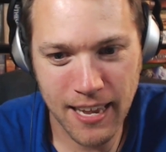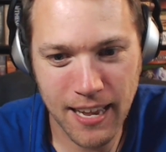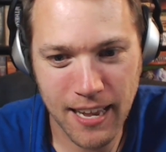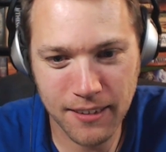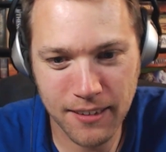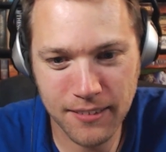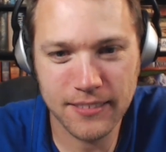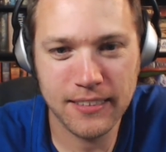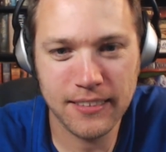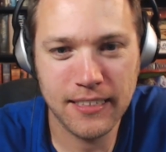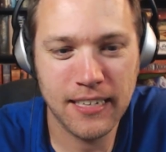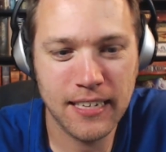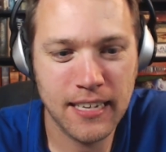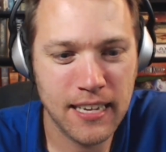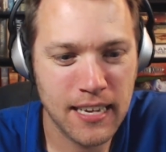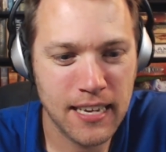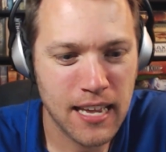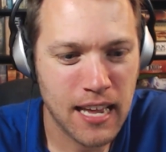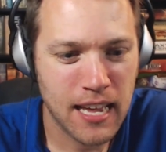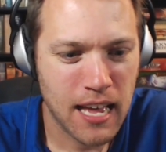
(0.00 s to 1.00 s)
Yeah.
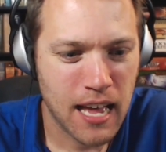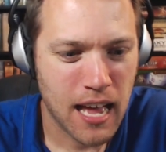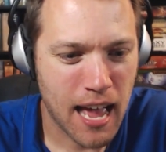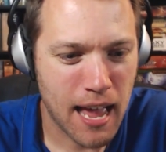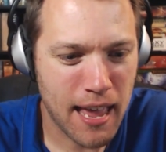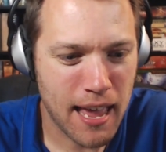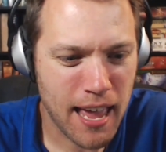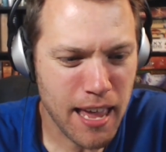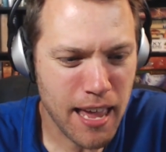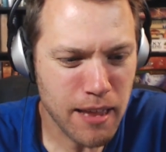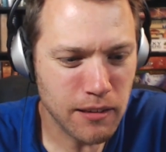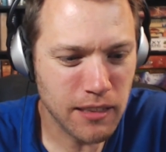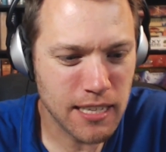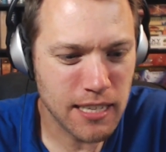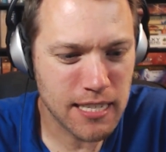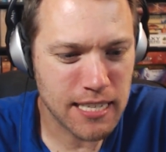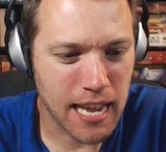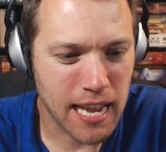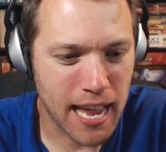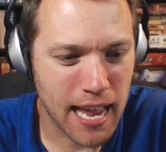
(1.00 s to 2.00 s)
I
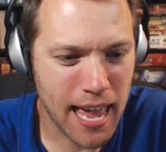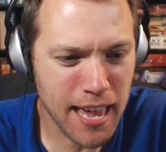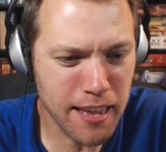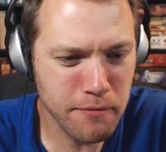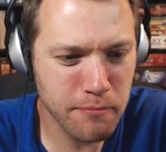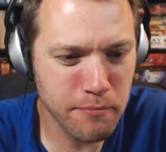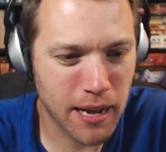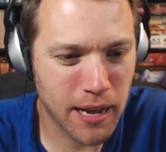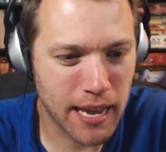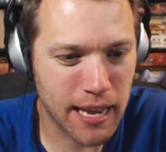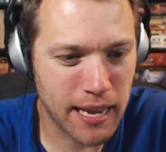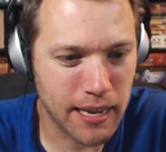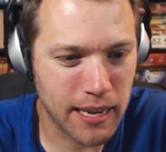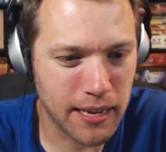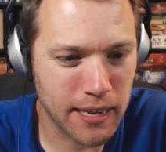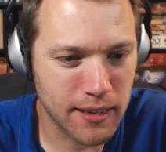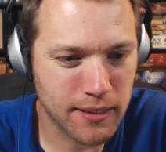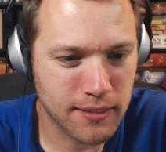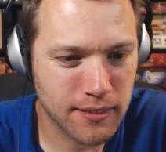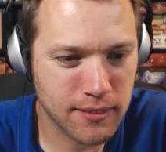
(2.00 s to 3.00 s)
had
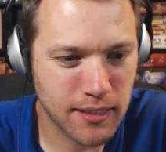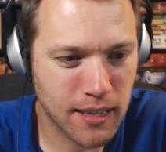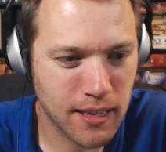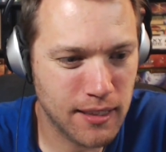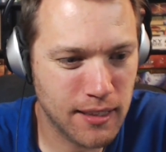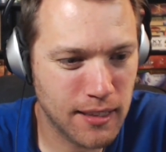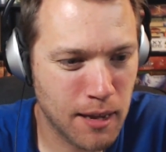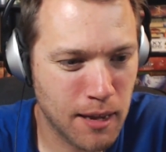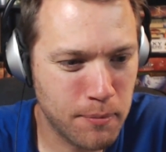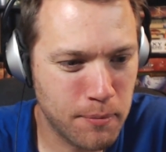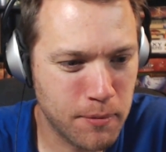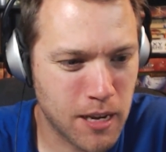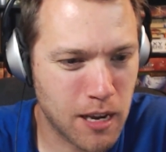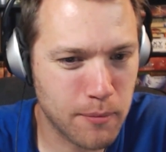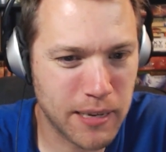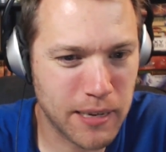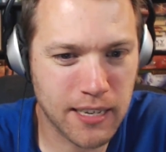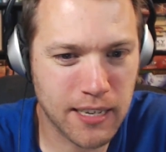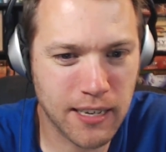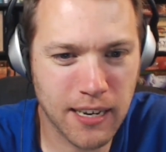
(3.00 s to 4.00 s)
my
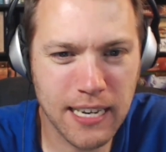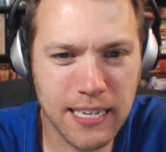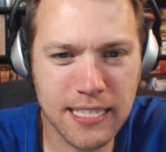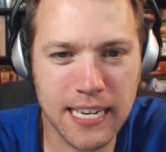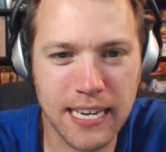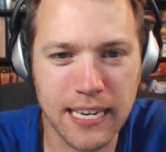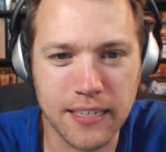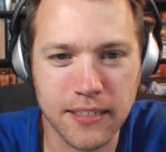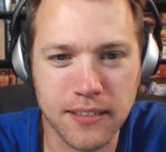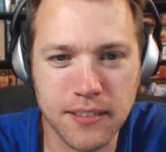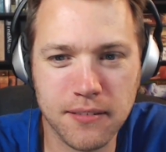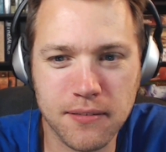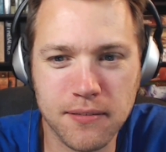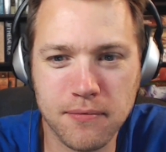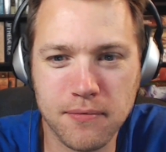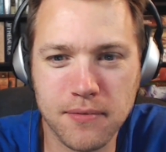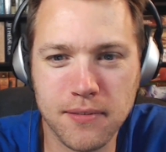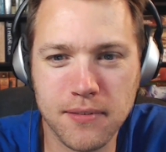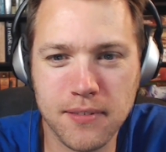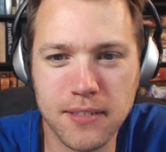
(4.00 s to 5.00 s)
upcoming
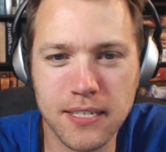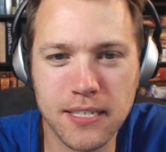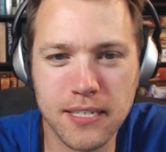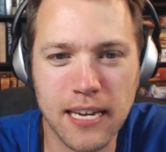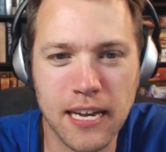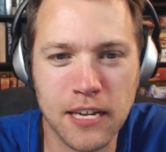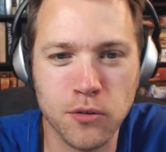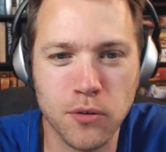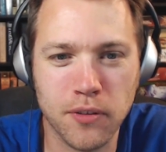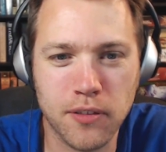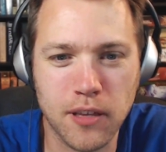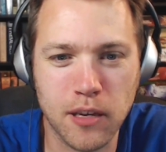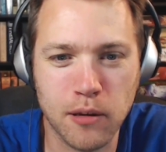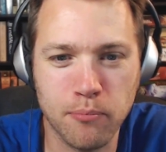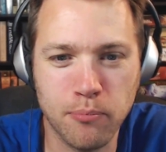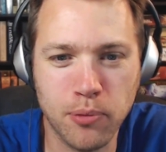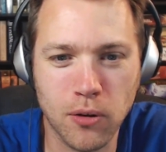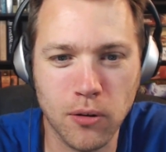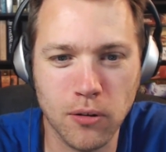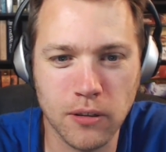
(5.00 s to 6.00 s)
content schedule
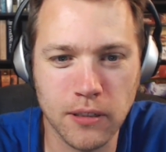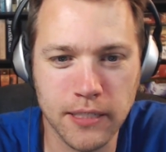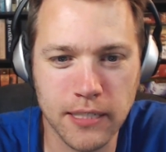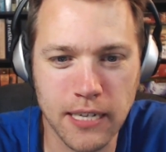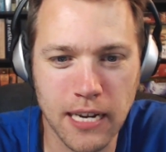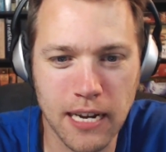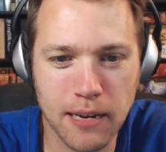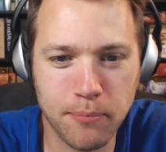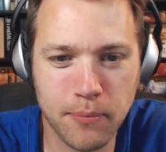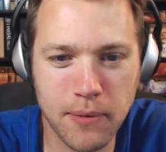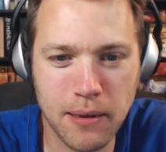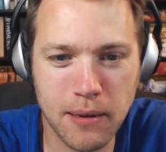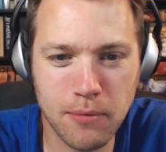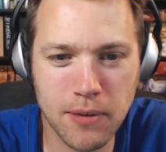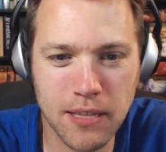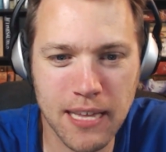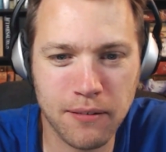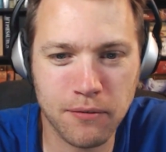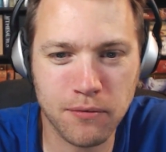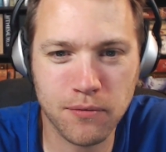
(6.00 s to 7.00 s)
thing pulled up.
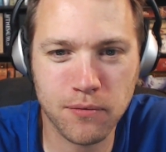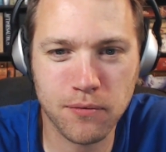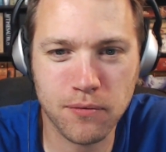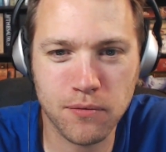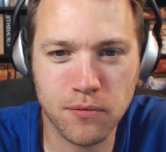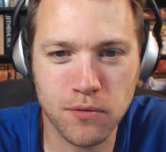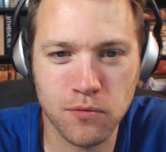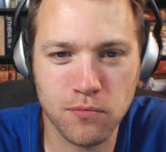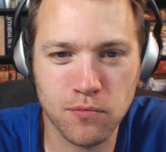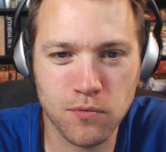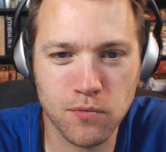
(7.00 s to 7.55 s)
Maybe that